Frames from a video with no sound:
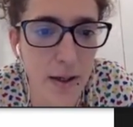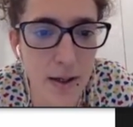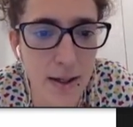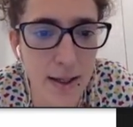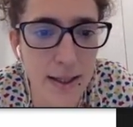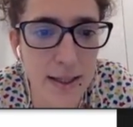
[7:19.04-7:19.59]

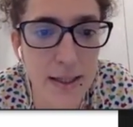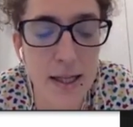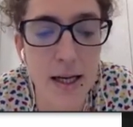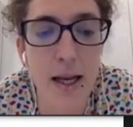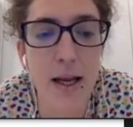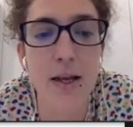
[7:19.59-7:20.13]

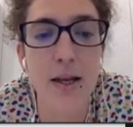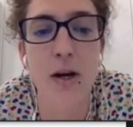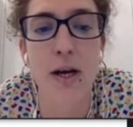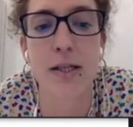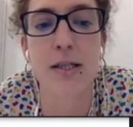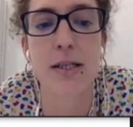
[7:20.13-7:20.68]
Tanzania you
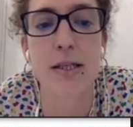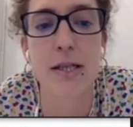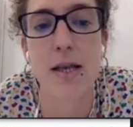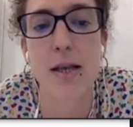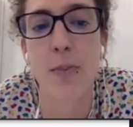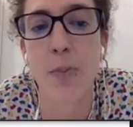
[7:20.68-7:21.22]
can
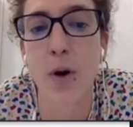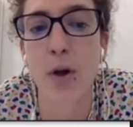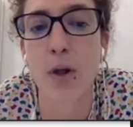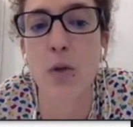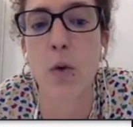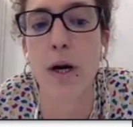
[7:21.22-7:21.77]
see the
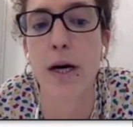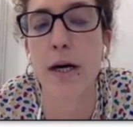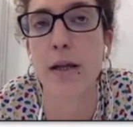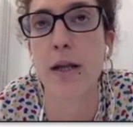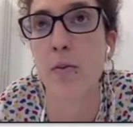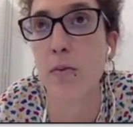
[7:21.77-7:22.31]
point where
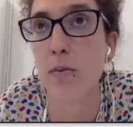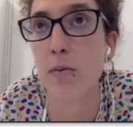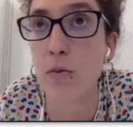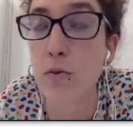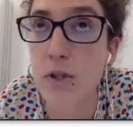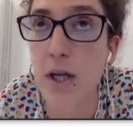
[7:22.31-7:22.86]
the
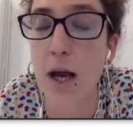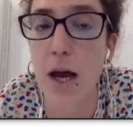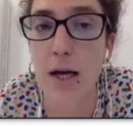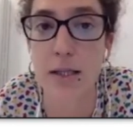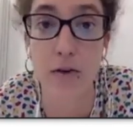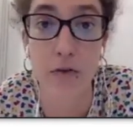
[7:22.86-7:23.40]
Muse
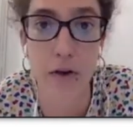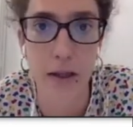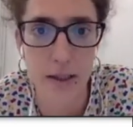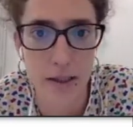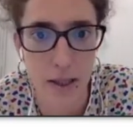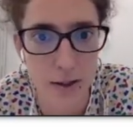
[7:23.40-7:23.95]
has a field
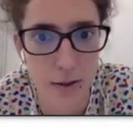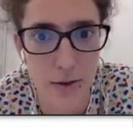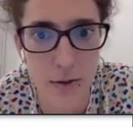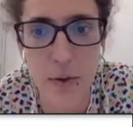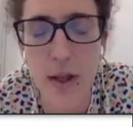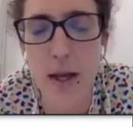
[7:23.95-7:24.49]

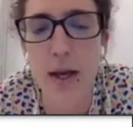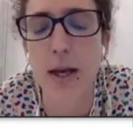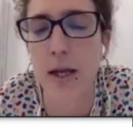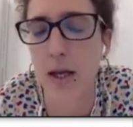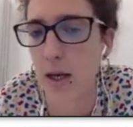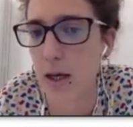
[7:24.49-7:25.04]
station
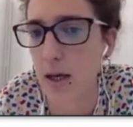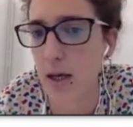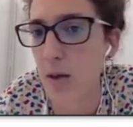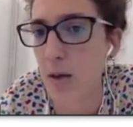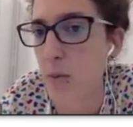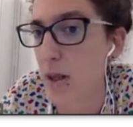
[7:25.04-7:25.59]
in
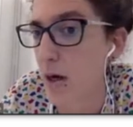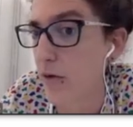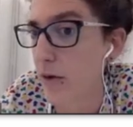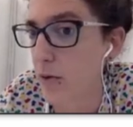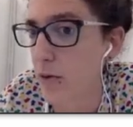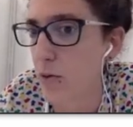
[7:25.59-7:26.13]
the middle of
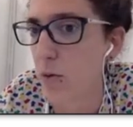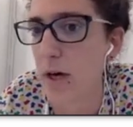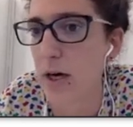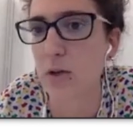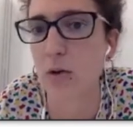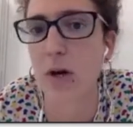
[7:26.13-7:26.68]
the Udzungwa
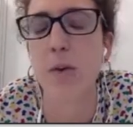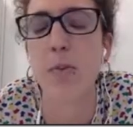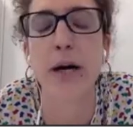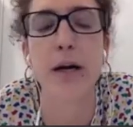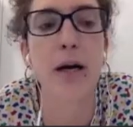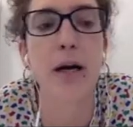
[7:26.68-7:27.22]
National Park.